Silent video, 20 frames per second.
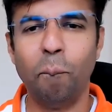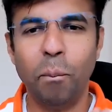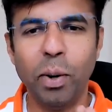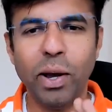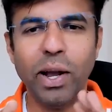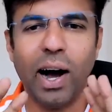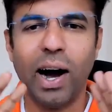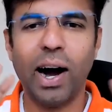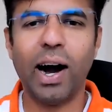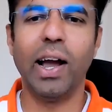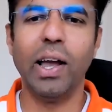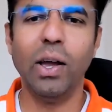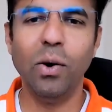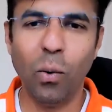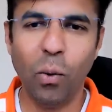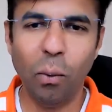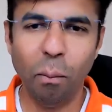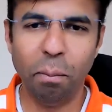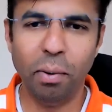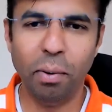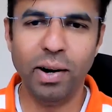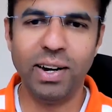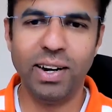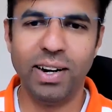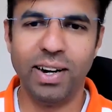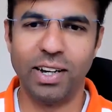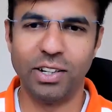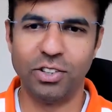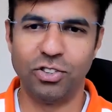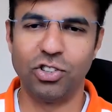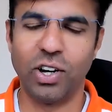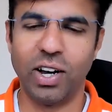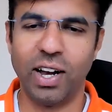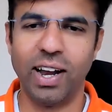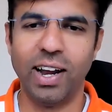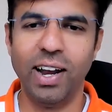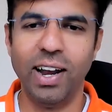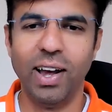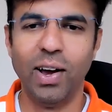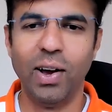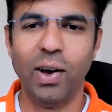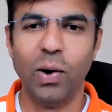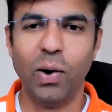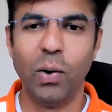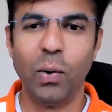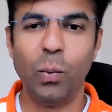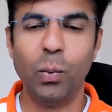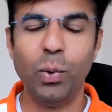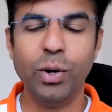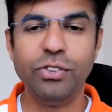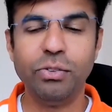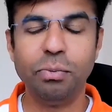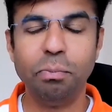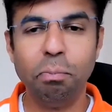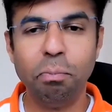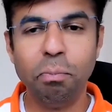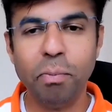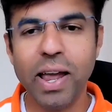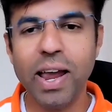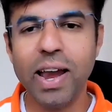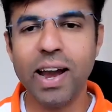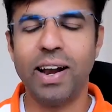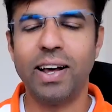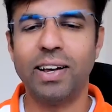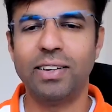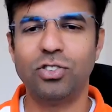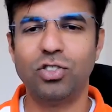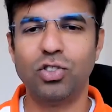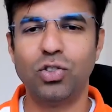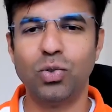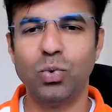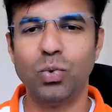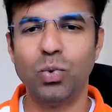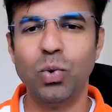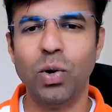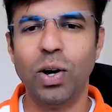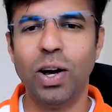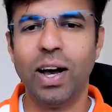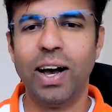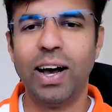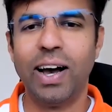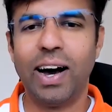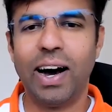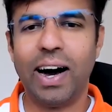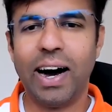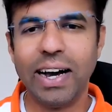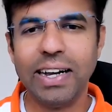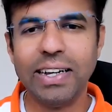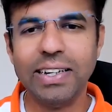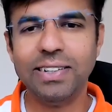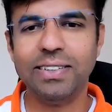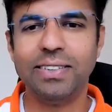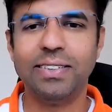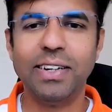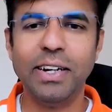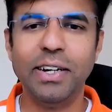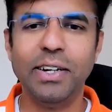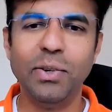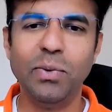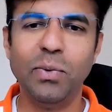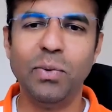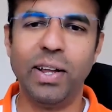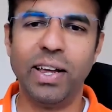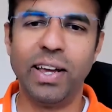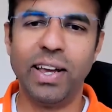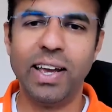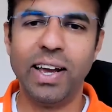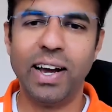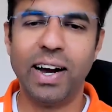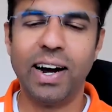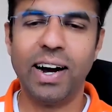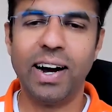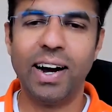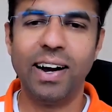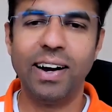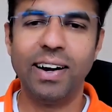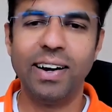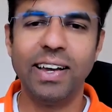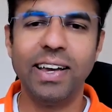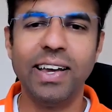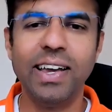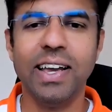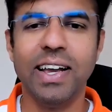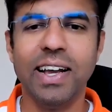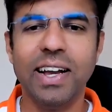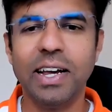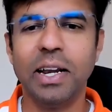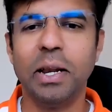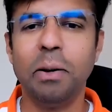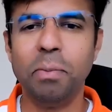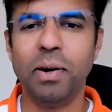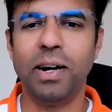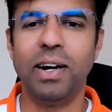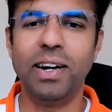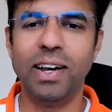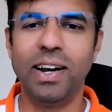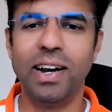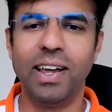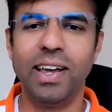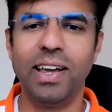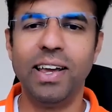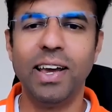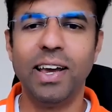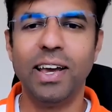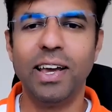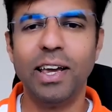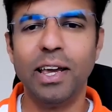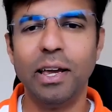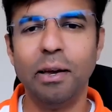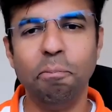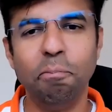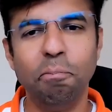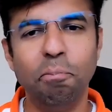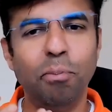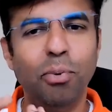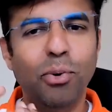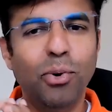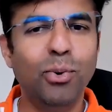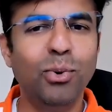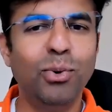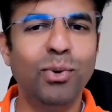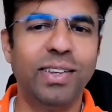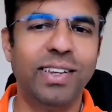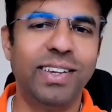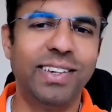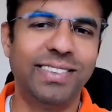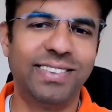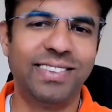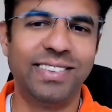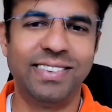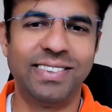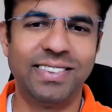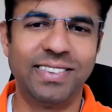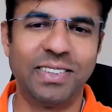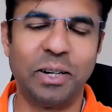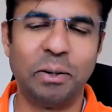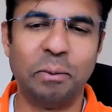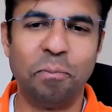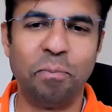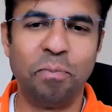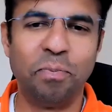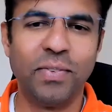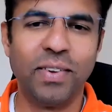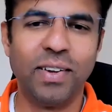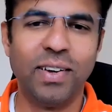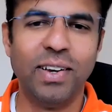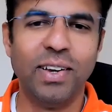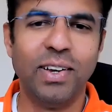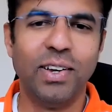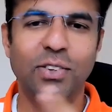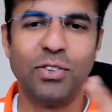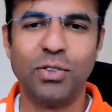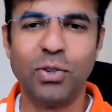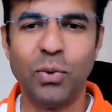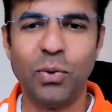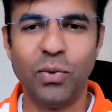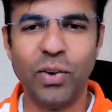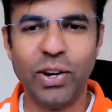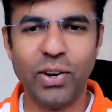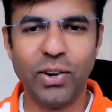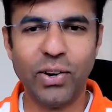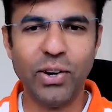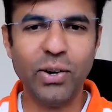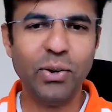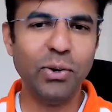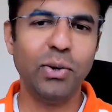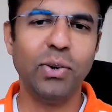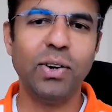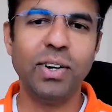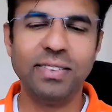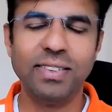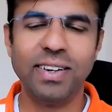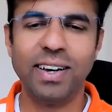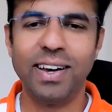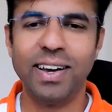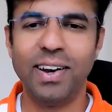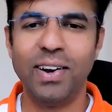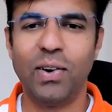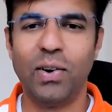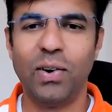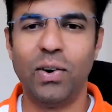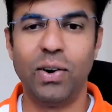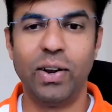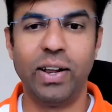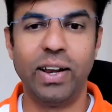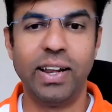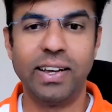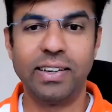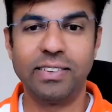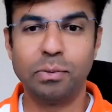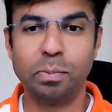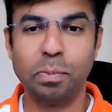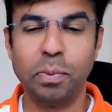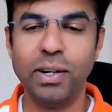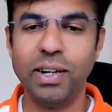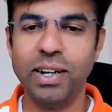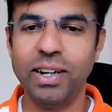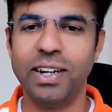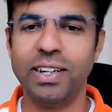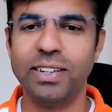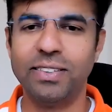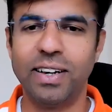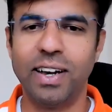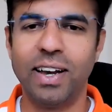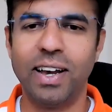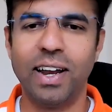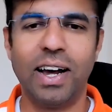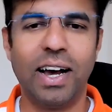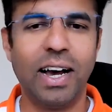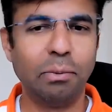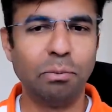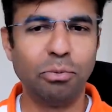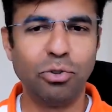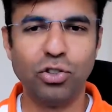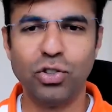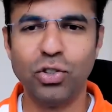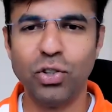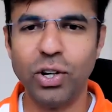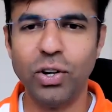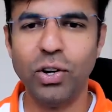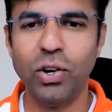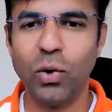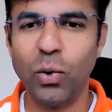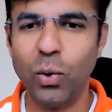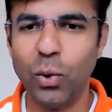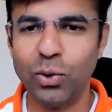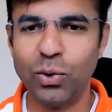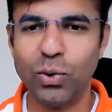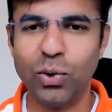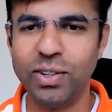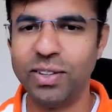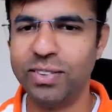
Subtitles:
big eye opener in Agile, which made us to iteratively and incrementally improve the system. So when you're new to Agile or an expert in Agile, I'm sure you'll go through